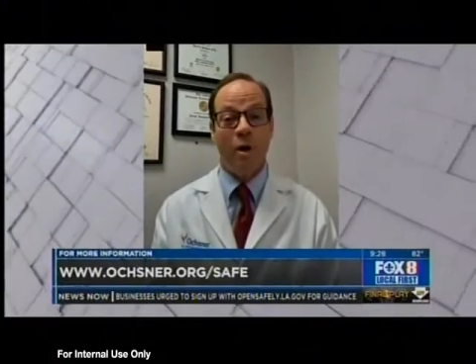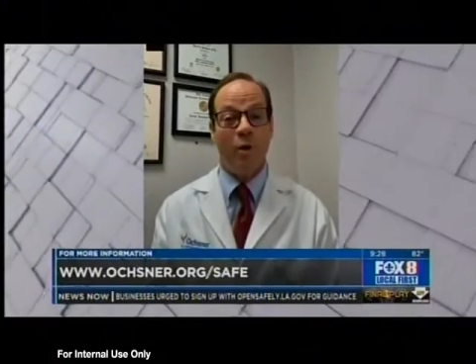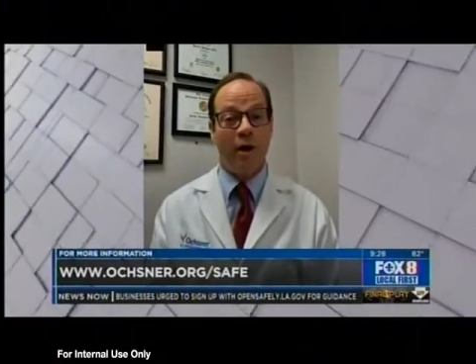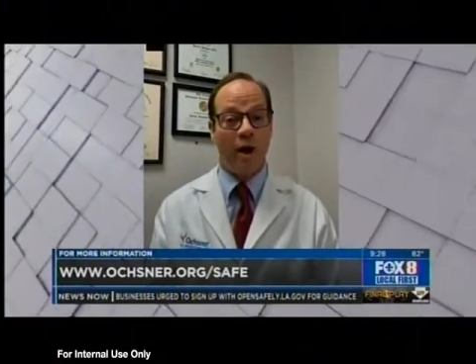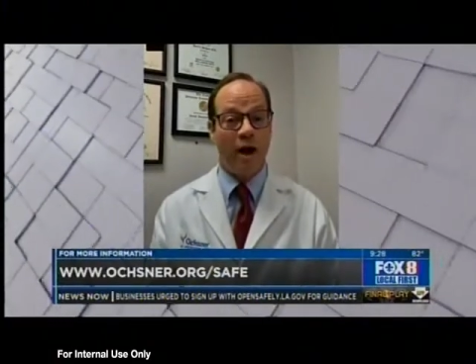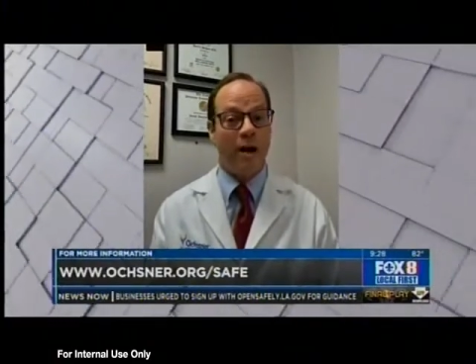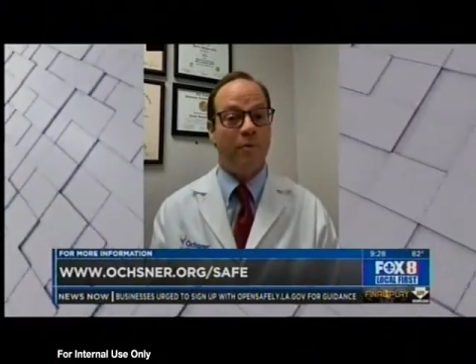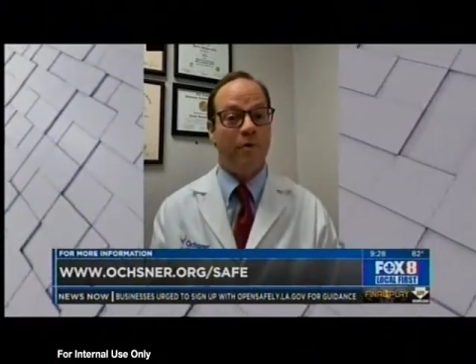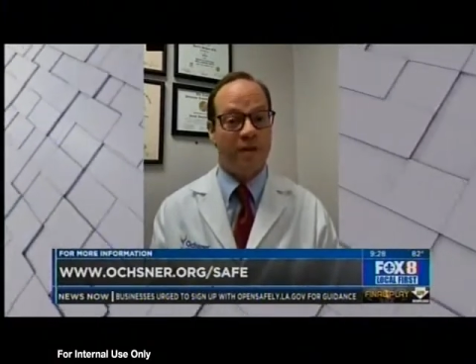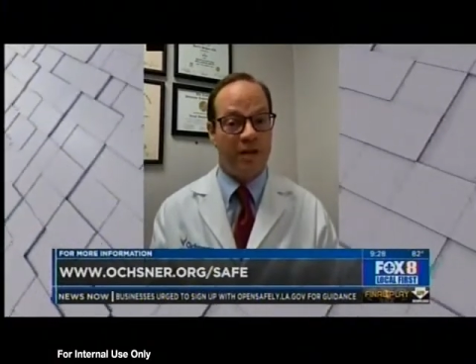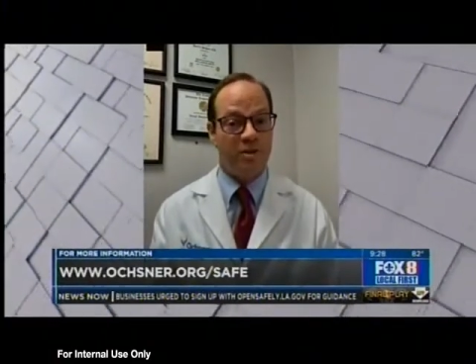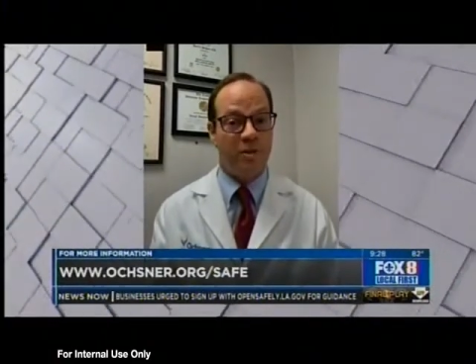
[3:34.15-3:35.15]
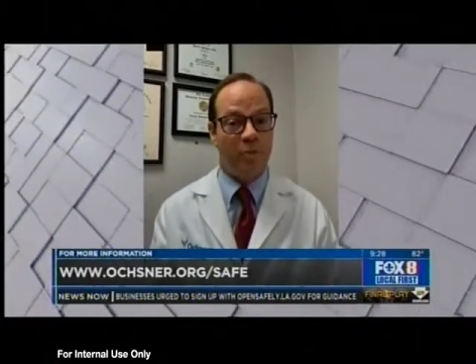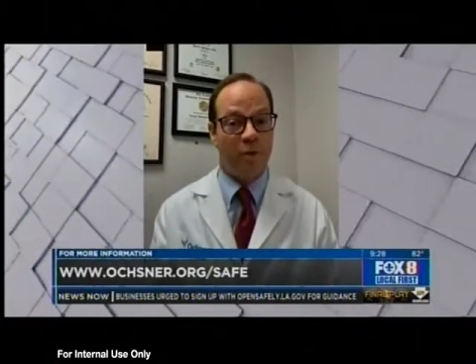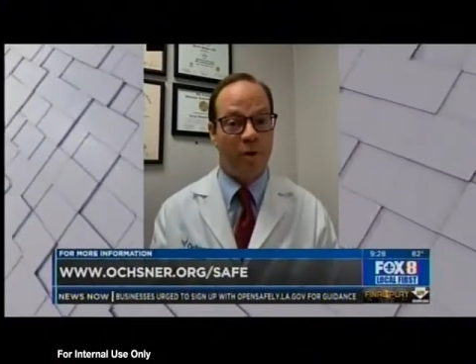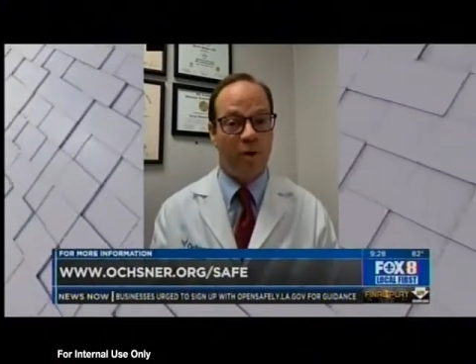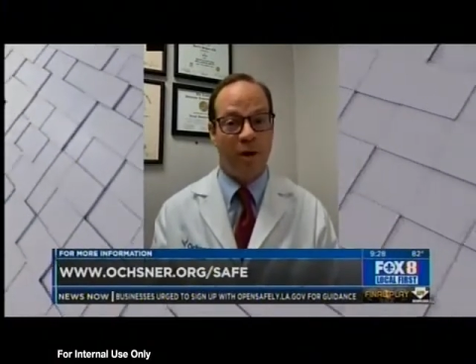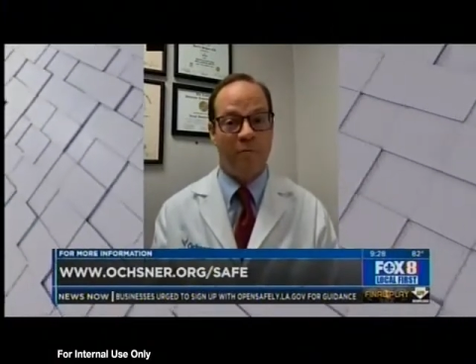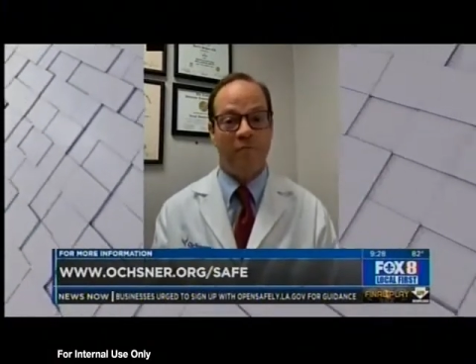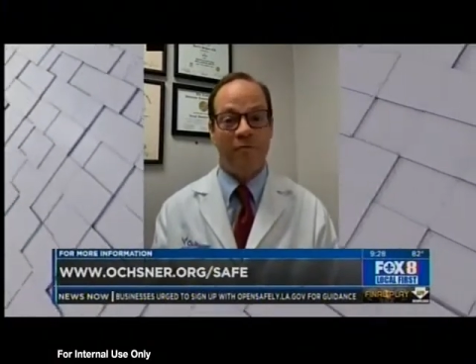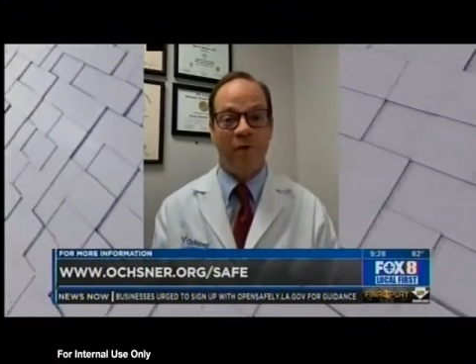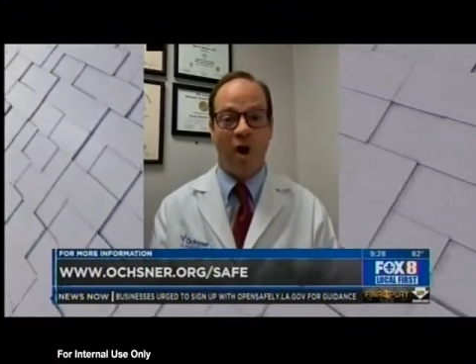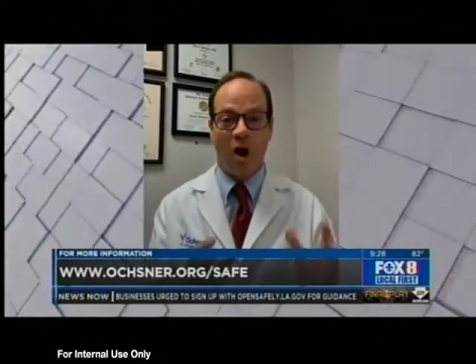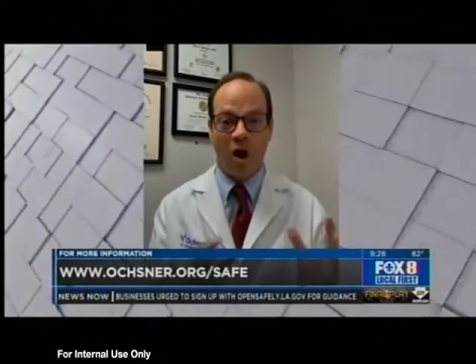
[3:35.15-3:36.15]
In our hypertension
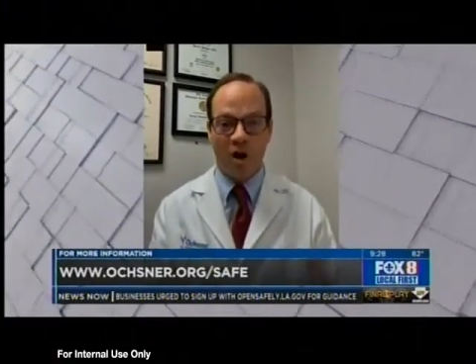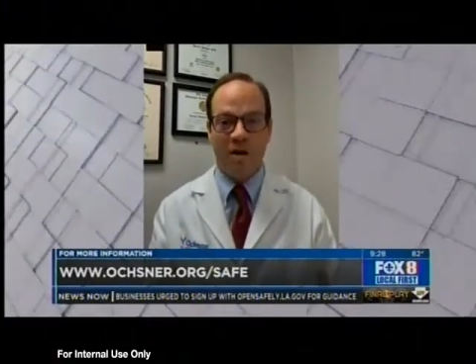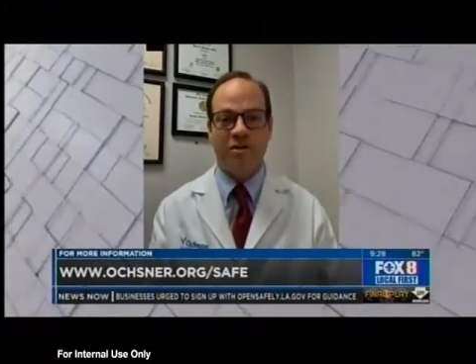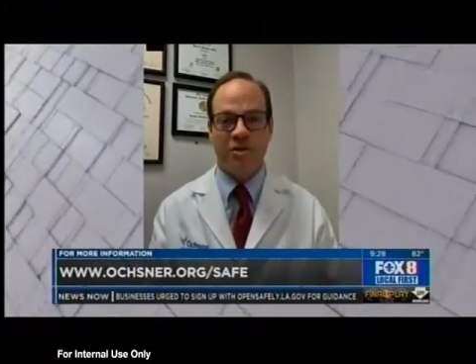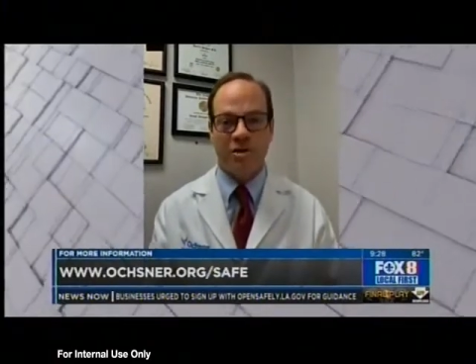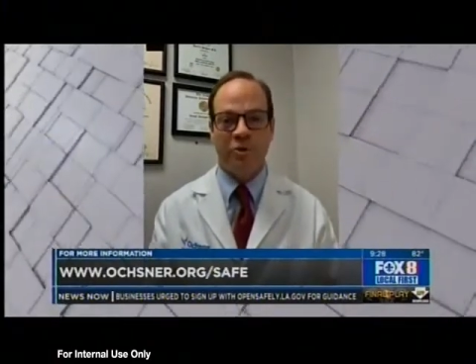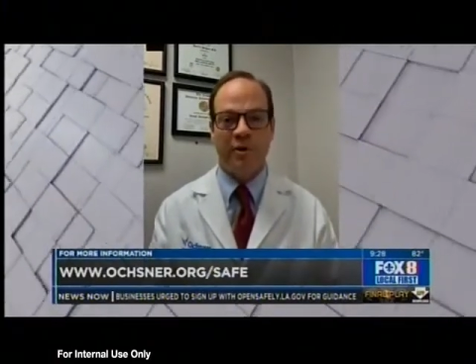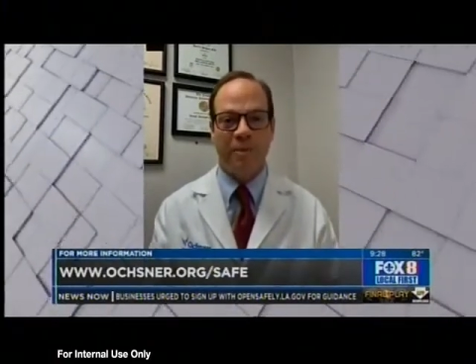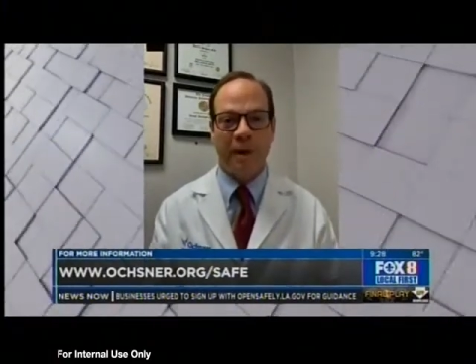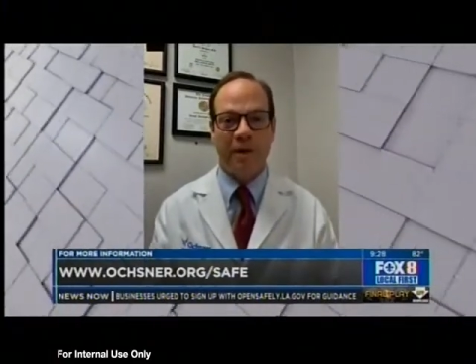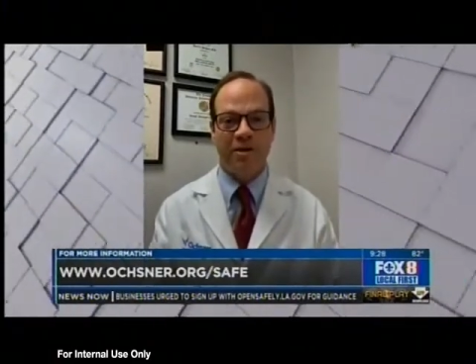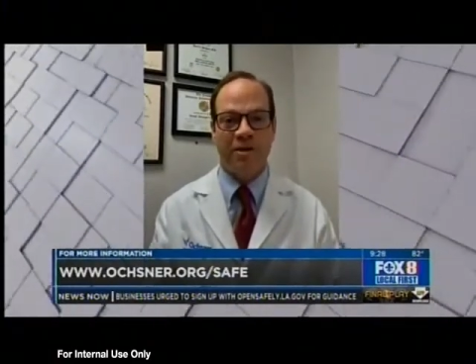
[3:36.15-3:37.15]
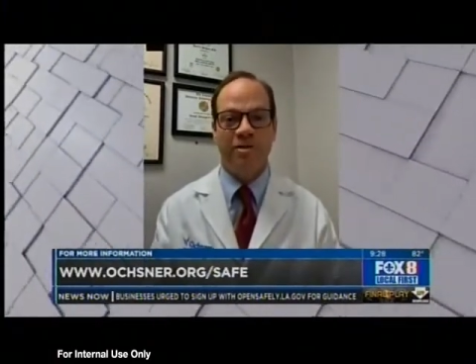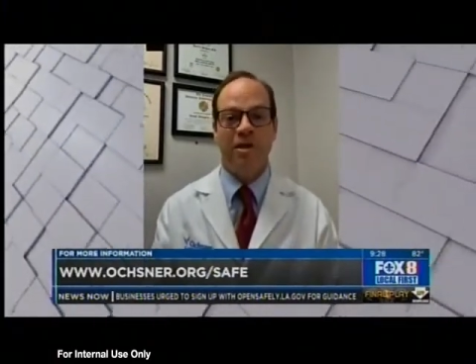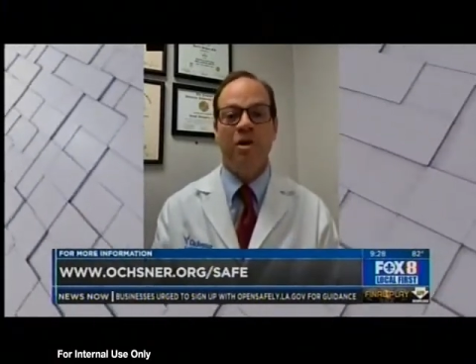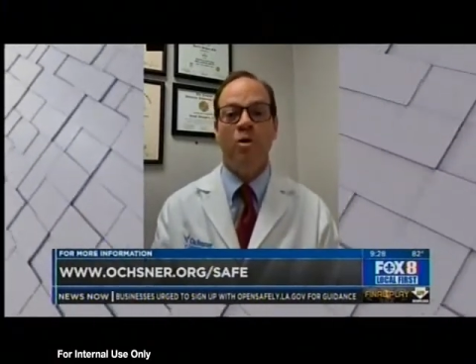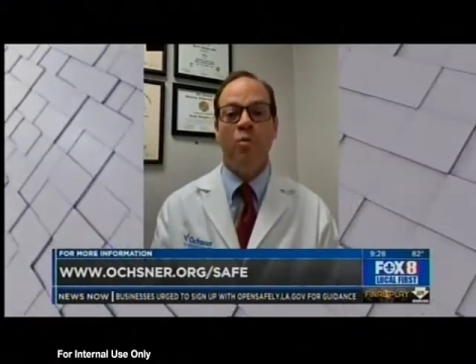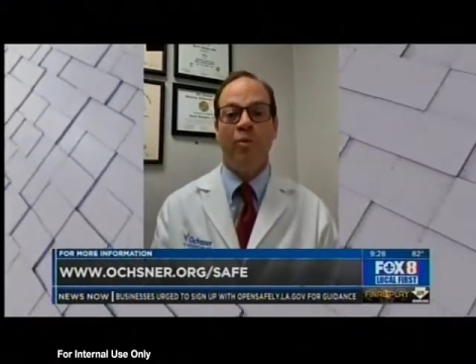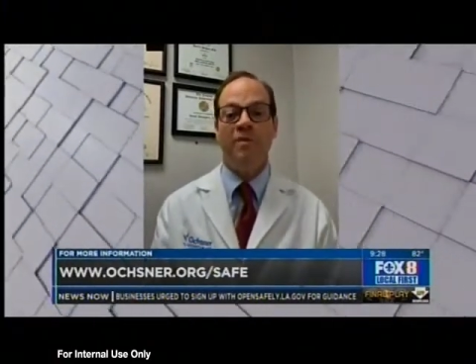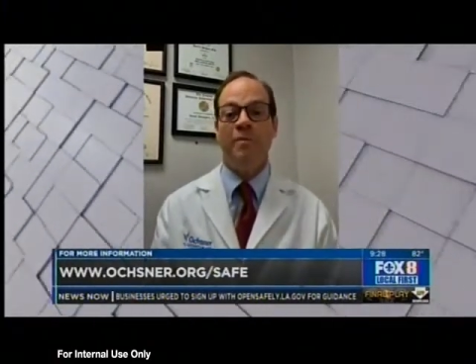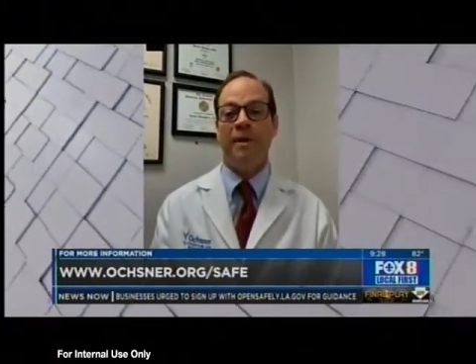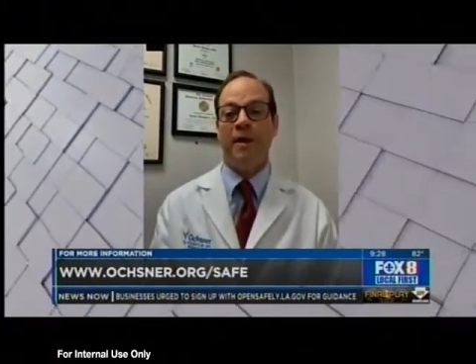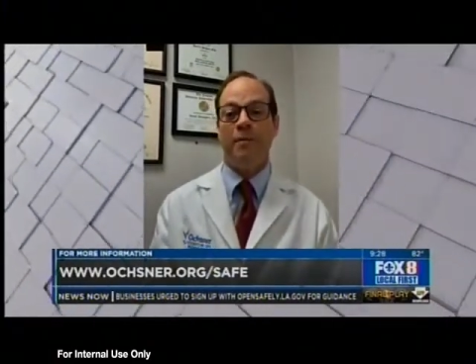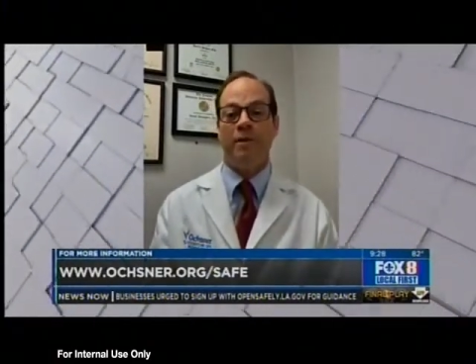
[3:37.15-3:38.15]
program, for the hardest to treat patients,
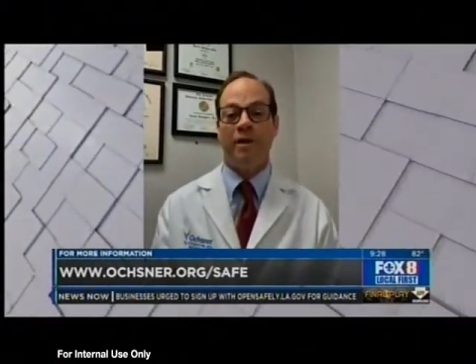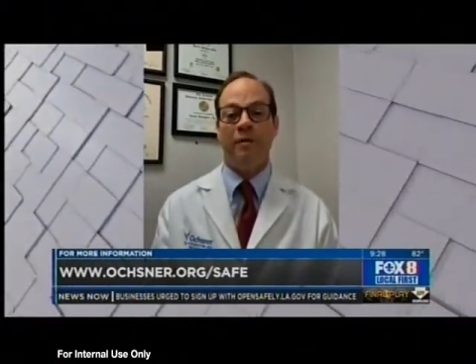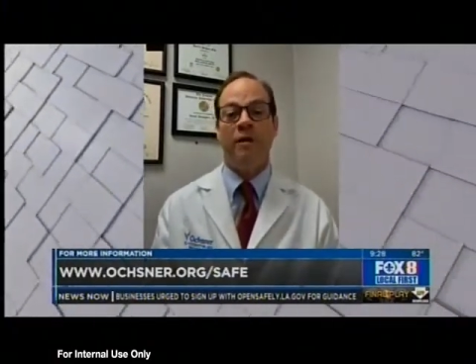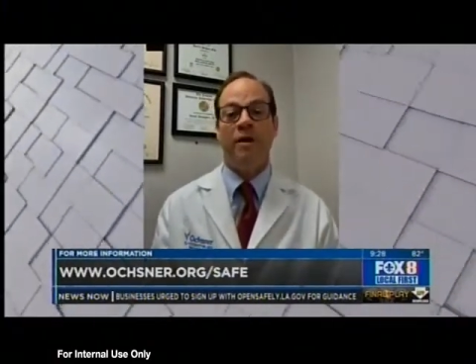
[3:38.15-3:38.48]
we've been able